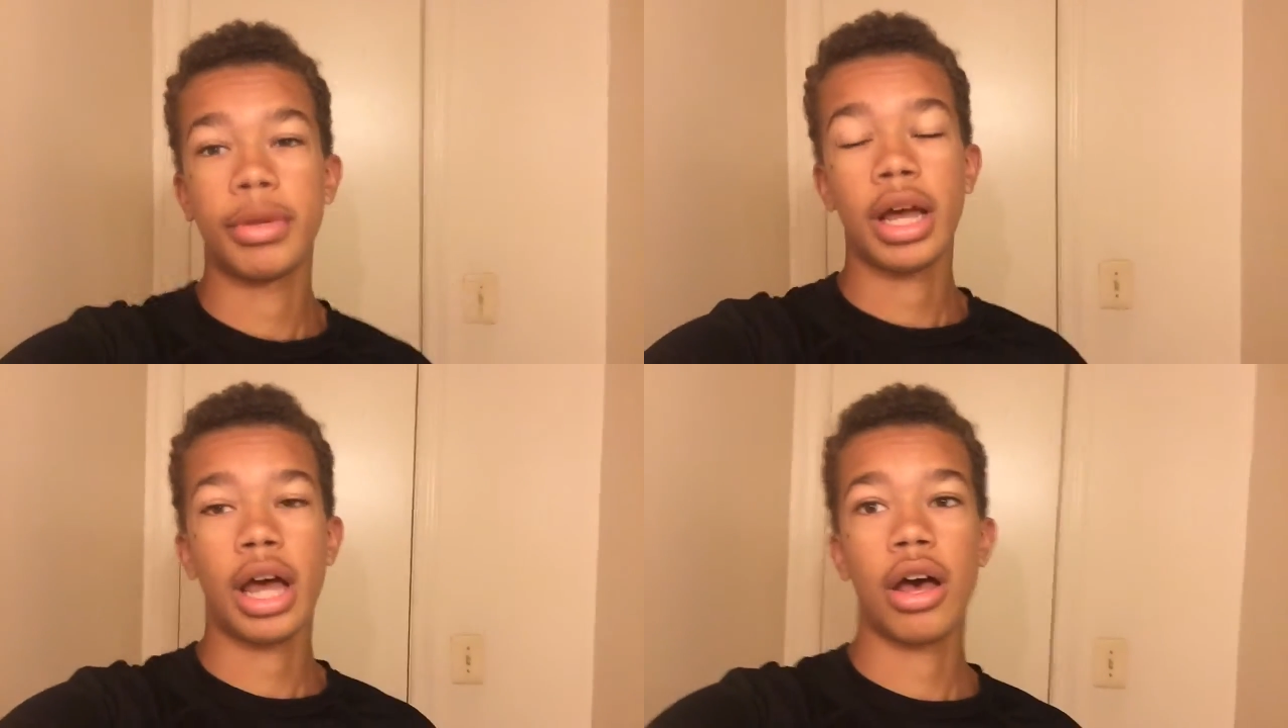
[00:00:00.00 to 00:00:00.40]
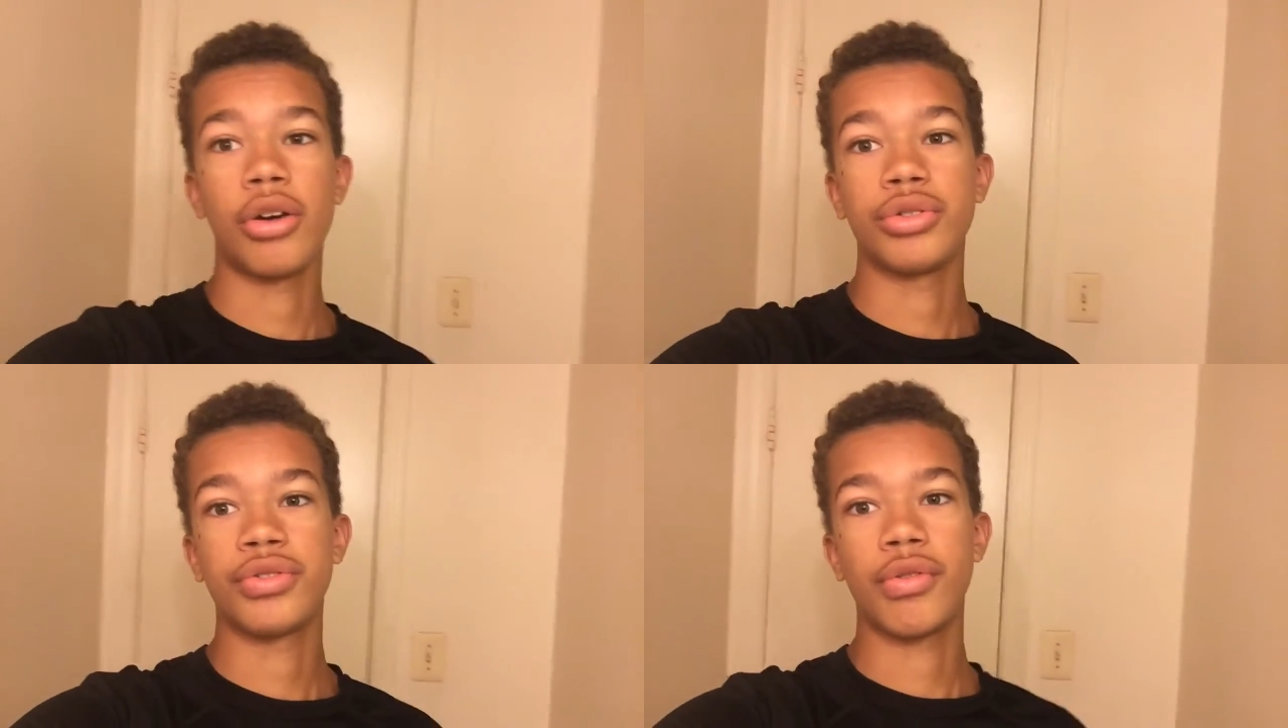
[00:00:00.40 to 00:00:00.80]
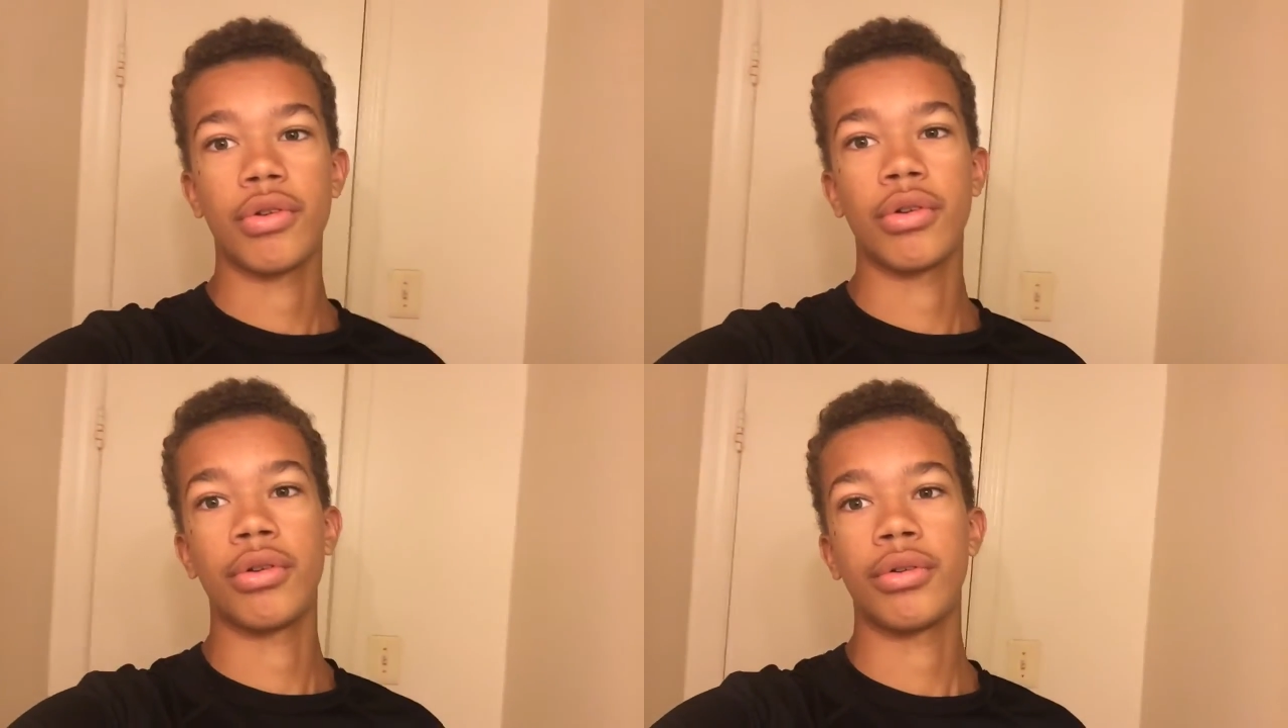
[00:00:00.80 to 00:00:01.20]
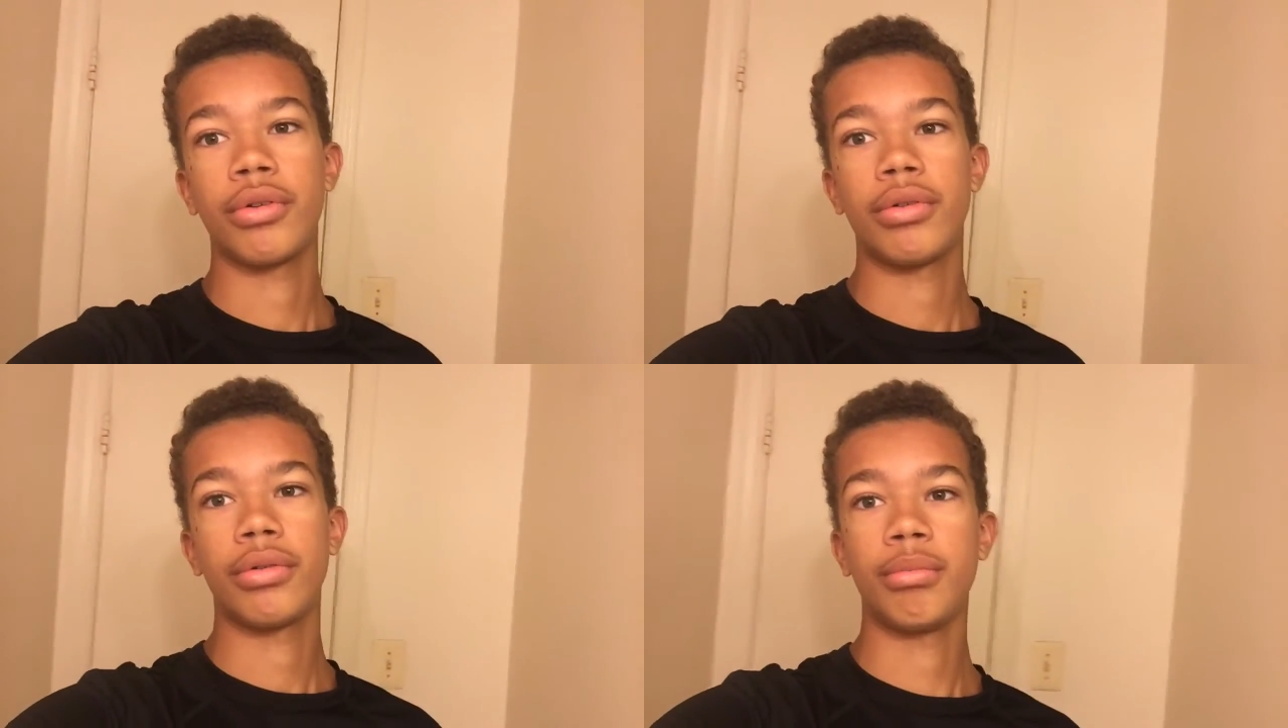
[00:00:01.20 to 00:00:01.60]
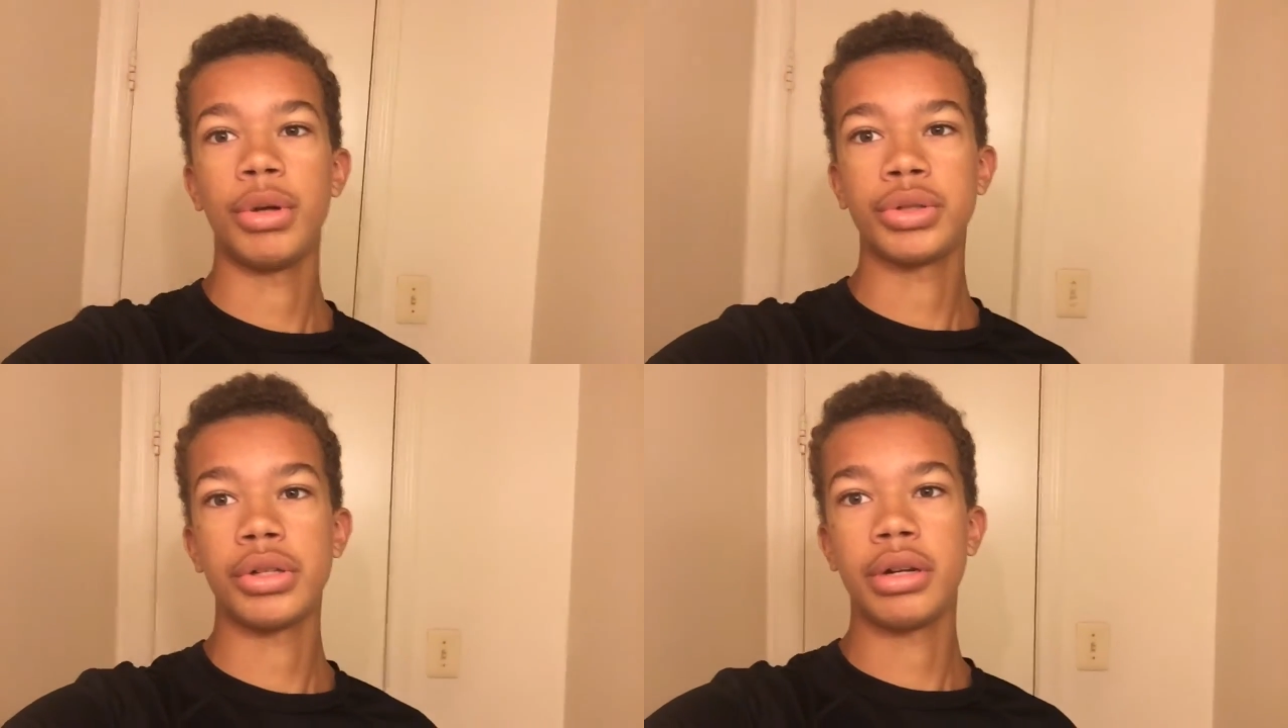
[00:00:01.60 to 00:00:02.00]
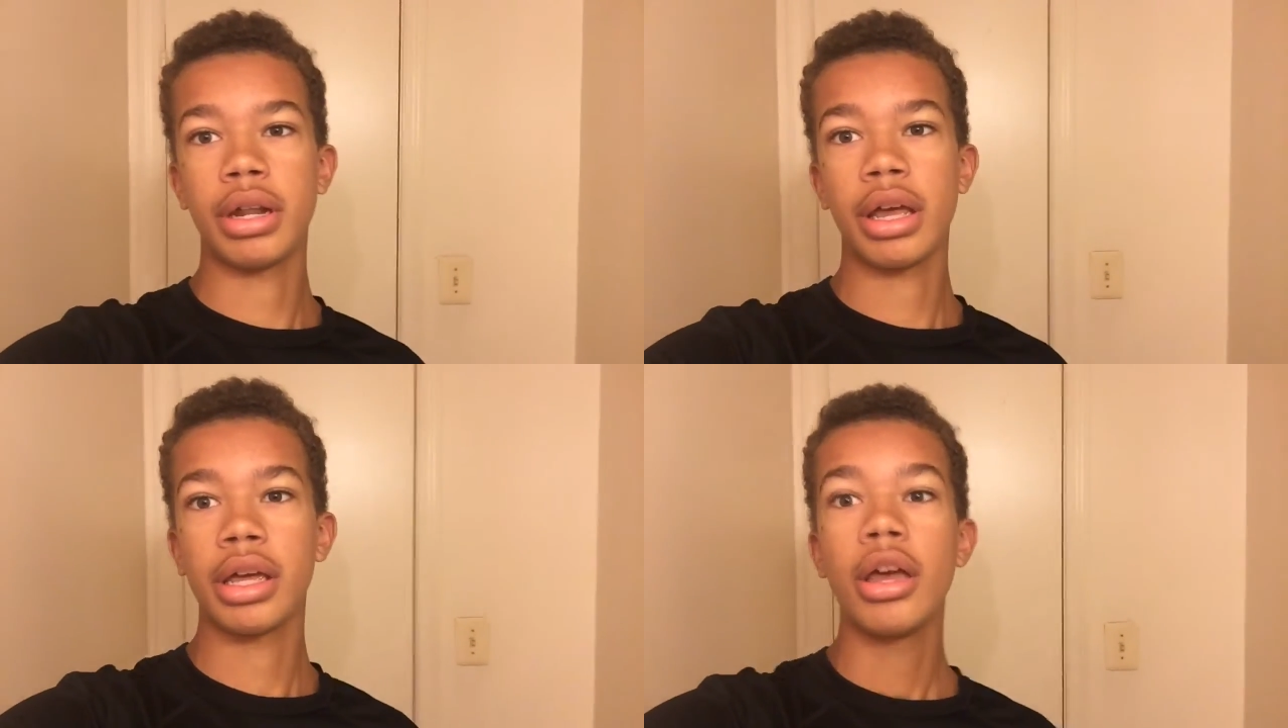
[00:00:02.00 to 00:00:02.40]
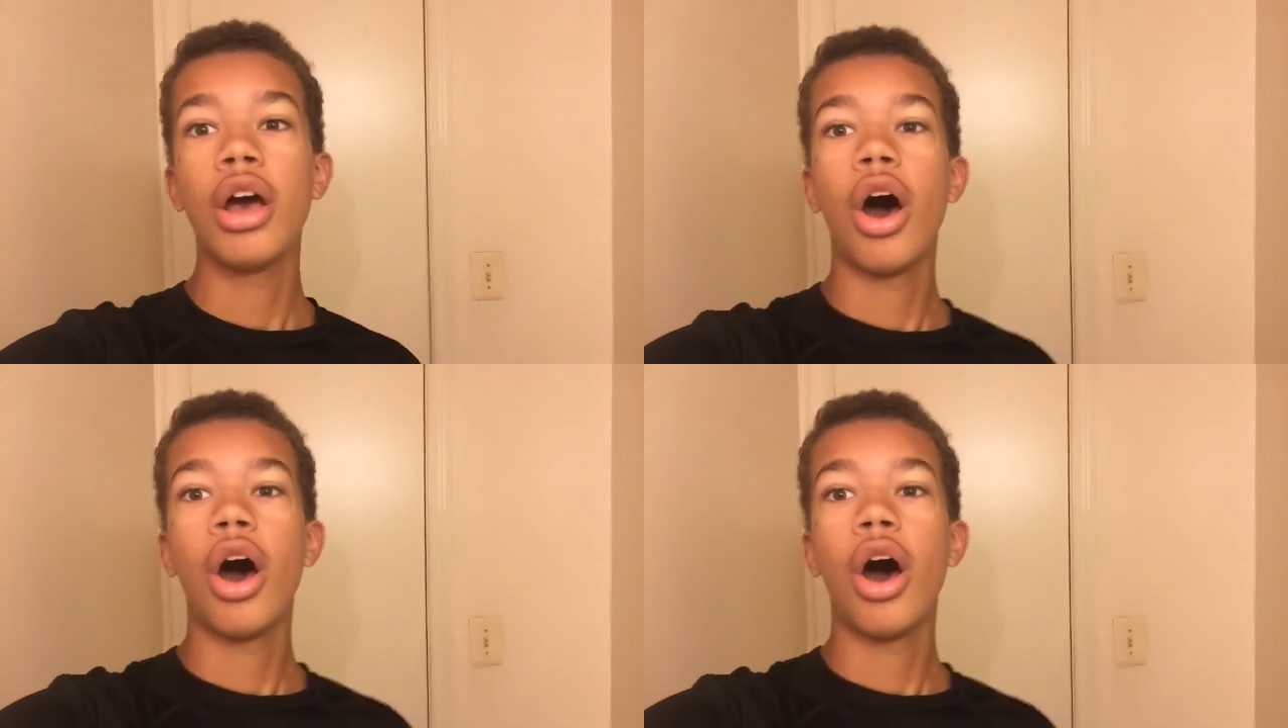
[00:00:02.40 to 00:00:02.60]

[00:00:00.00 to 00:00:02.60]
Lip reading: in my house for most of the day.